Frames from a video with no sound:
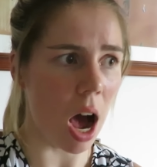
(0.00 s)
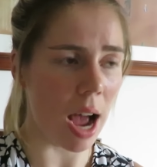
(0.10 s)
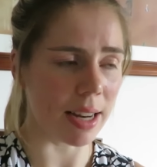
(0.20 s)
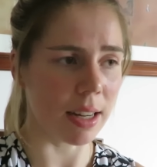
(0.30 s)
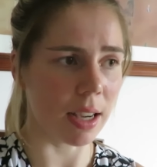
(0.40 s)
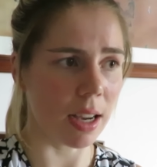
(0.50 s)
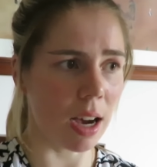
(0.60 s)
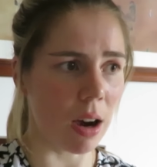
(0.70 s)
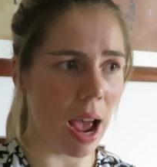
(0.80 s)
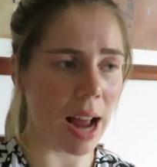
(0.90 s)
I
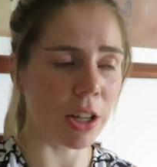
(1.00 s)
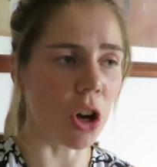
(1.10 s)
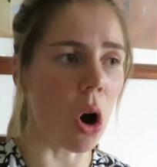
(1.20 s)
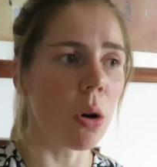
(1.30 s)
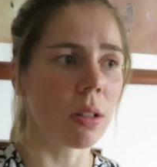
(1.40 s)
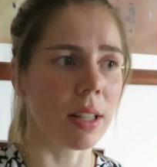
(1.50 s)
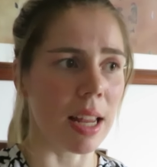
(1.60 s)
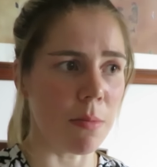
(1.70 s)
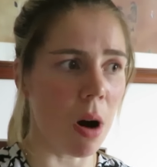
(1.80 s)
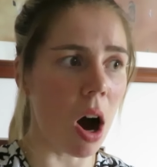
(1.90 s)
had a goal
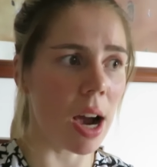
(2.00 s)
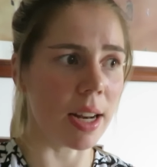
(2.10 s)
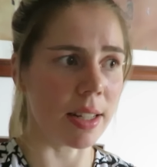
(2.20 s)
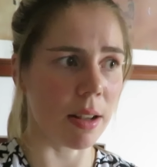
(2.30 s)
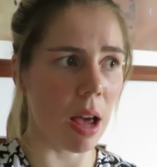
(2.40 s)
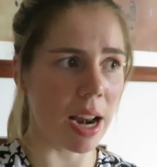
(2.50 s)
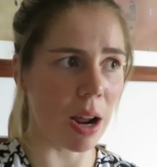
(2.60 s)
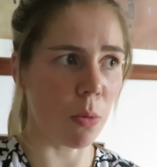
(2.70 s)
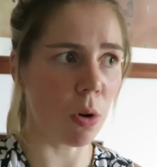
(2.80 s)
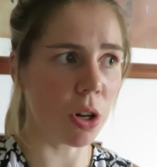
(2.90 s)
in mind and
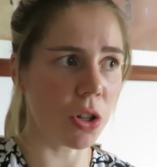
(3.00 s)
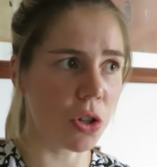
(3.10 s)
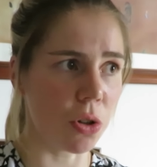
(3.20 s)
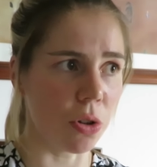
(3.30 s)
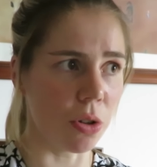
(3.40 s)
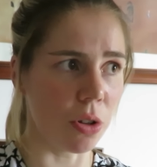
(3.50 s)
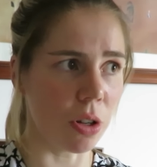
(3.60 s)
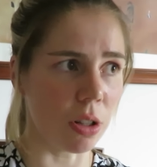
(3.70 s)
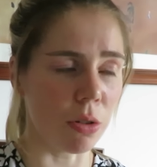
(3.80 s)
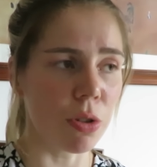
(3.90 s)
I wanted to
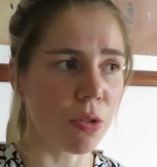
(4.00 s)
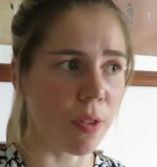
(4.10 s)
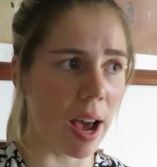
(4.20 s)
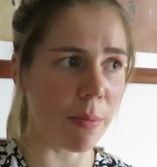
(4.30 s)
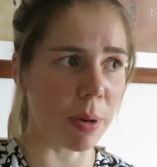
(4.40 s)
lose fat,